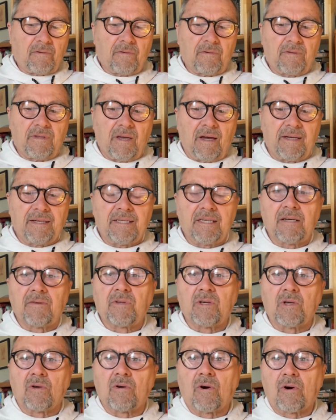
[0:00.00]
the idea of
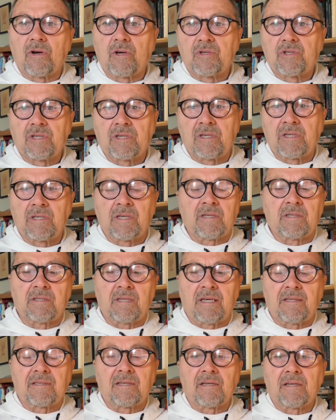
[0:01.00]
the origin
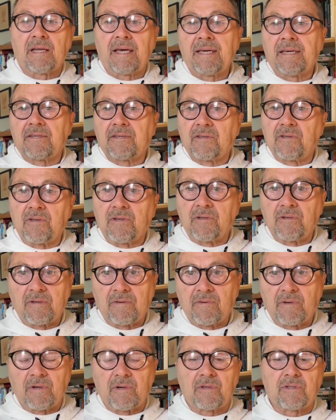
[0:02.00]
and the length of the
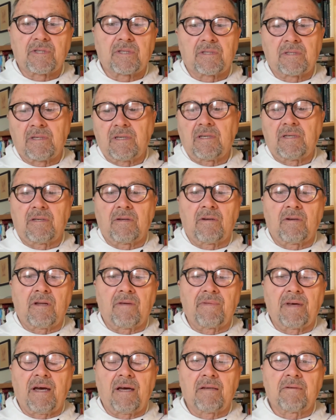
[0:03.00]
universe and all
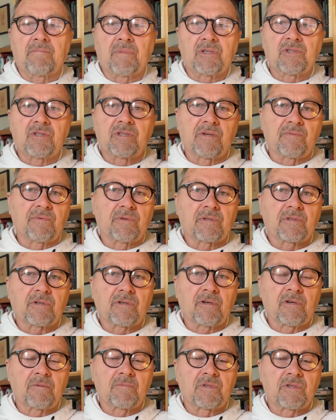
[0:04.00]
of that in much different
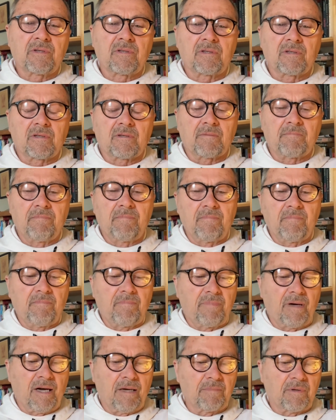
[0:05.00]
terms than the
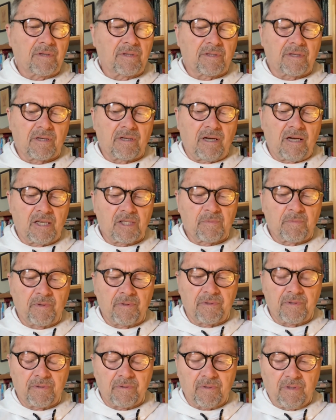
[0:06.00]
Bible and the Gospel
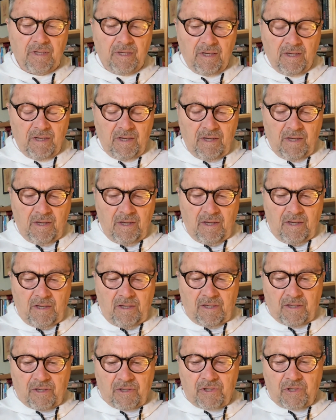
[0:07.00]
do.
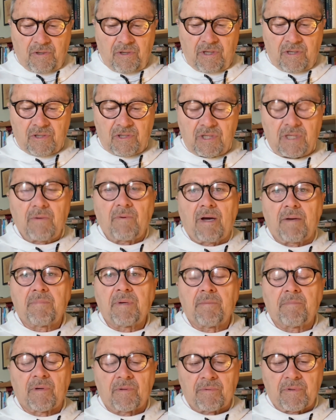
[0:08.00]
You know, so you can see why
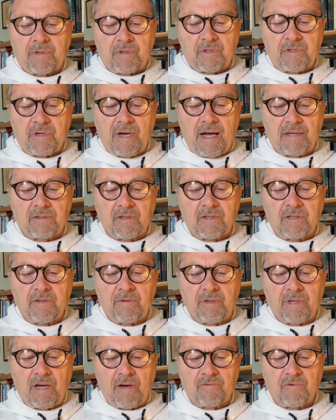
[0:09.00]
people were attracted
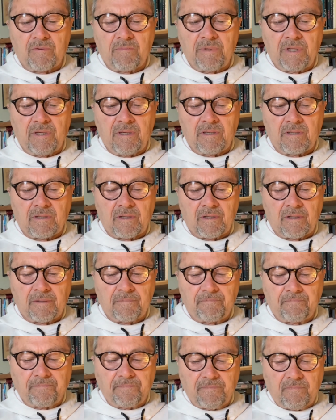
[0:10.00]
to it after
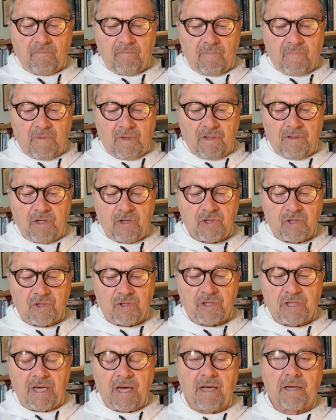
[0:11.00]
being
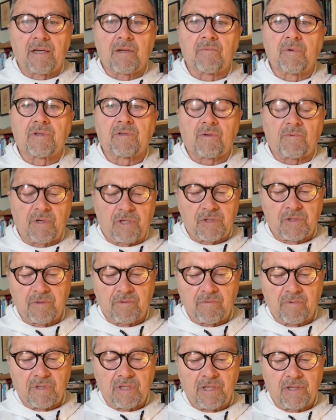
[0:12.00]
disenchanted with the
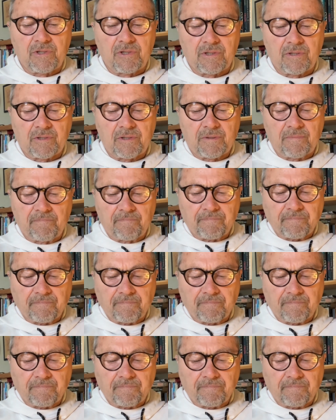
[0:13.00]
Western religions.